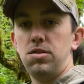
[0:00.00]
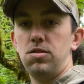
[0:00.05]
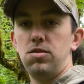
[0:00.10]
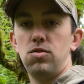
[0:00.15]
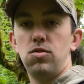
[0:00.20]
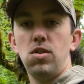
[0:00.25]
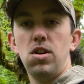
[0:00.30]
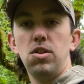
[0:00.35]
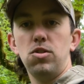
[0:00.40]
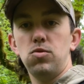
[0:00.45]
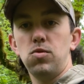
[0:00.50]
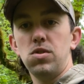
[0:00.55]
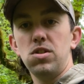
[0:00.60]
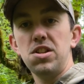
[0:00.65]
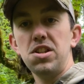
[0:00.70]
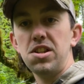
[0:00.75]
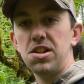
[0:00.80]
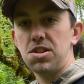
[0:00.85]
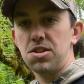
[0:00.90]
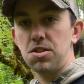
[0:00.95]
trails were
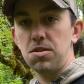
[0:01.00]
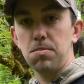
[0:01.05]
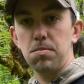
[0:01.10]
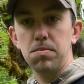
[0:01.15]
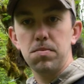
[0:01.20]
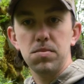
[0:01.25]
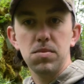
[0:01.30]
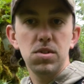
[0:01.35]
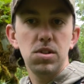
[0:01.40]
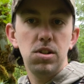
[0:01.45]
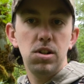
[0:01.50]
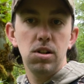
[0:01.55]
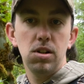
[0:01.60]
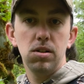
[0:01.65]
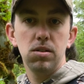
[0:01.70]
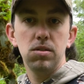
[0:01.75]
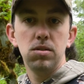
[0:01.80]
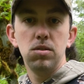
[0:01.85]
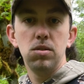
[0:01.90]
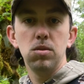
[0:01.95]
leading to,
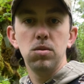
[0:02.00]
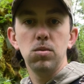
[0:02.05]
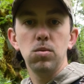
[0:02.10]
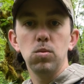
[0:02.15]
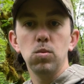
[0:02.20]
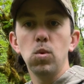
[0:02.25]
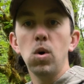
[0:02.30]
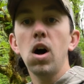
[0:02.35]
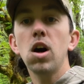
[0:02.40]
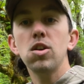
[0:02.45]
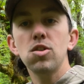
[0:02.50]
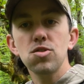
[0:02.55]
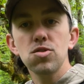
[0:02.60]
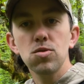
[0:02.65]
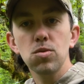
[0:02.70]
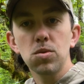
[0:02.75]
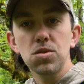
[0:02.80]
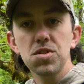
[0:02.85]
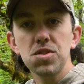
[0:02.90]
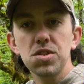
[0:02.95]
water
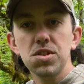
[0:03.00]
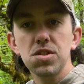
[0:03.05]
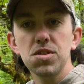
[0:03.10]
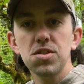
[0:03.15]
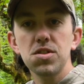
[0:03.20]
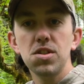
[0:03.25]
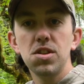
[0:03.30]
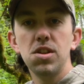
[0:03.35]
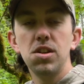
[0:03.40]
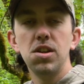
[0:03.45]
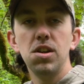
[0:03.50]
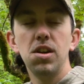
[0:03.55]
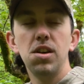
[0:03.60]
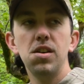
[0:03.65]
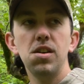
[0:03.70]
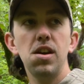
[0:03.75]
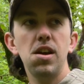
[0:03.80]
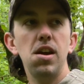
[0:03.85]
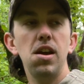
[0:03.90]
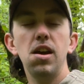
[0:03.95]
sources,
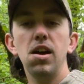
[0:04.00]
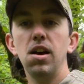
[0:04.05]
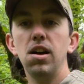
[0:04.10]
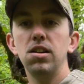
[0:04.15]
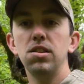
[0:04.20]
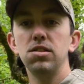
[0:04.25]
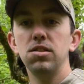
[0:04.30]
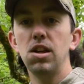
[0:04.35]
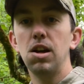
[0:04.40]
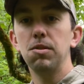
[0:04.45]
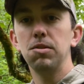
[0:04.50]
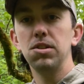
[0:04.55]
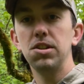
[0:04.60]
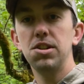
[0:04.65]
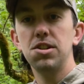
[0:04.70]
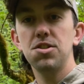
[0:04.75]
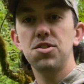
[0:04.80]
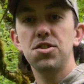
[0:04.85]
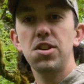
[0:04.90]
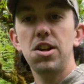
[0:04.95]
and they were
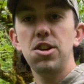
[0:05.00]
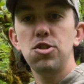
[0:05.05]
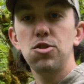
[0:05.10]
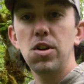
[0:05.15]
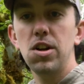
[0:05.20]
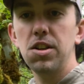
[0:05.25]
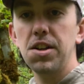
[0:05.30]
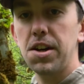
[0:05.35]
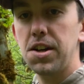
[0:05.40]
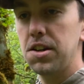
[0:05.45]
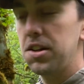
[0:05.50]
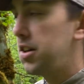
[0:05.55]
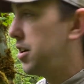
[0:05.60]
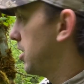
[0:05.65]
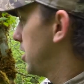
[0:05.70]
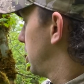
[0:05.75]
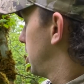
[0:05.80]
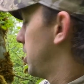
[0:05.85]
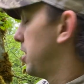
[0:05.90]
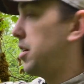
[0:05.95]
leading to sanctuary. Like
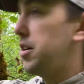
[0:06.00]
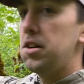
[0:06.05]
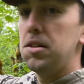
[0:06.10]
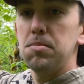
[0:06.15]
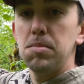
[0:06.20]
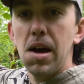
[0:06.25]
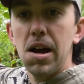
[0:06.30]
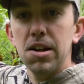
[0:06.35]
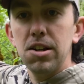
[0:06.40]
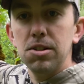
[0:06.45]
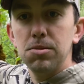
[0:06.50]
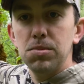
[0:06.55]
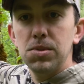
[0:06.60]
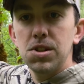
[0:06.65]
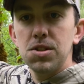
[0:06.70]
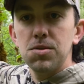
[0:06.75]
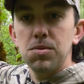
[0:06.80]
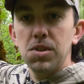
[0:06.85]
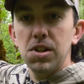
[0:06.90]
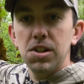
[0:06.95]
back up
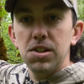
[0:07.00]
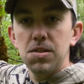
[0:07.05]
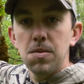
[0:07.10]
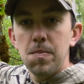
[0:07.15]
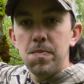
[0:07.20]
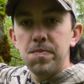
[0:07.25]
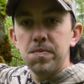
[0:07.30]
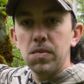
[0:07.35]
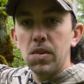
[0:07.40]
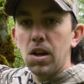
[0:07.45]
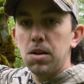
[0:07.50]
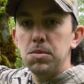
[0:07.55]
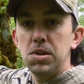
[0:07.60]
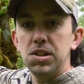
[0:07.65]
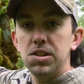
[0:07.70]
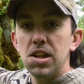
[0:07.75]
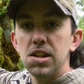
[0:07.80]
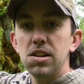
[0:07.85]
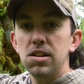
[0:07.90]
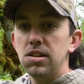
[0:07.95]
this way, I
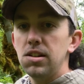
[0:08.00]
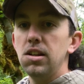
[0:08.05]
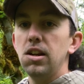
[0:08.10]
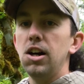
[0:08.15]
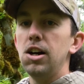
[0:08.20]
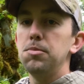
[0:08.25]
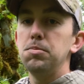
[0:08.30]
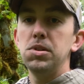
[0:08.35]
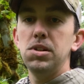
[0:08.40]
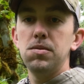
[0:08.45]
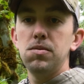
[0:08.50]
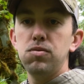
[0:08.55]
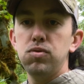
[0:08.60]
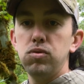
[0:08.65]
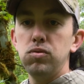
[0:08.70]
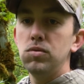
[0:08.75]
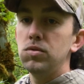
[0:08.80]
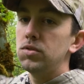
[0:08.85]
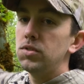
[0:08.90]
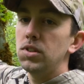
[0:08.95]
mean, they can get up and
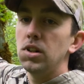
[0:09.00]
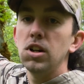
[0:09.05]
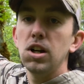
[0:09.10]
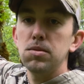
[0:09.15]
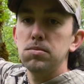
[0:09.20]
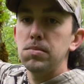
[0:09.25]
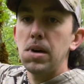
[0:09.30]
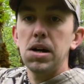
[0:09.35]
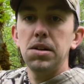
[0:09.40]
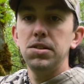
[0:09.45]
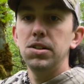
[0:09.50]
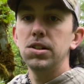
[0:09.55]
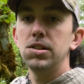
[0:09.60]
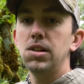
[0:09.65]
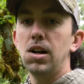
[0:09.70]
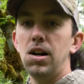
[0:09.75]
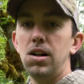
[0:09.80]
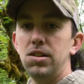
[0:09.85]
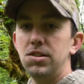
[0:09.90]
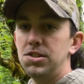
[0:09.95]
they're up mountain, they're
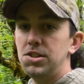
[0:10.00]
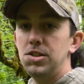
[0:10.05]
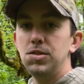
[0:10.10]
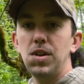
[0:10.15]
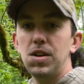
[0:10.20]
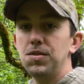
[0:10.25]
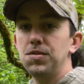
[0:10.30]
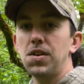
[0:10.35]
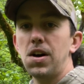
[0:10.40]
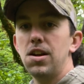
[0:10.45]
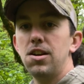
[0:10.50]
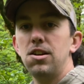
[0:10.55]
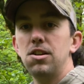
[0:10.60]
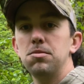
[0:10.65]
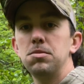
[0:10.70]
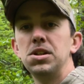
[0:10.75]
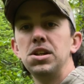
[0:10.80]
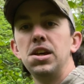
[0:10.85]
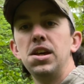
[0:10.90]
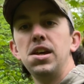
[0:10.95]
gone. You ain't finding
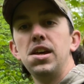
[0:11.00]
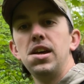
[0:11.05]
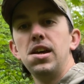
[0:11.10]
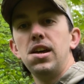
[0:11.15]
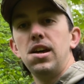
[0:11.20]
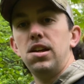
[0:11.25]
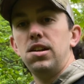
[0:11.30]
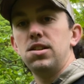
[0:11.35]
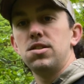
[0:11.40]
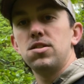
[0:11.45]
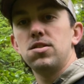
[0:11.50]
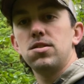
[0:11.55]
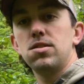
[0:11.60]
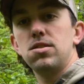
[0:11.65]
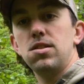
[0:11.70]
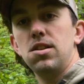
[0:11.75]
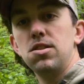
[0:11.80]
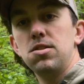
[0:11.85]
them, and it's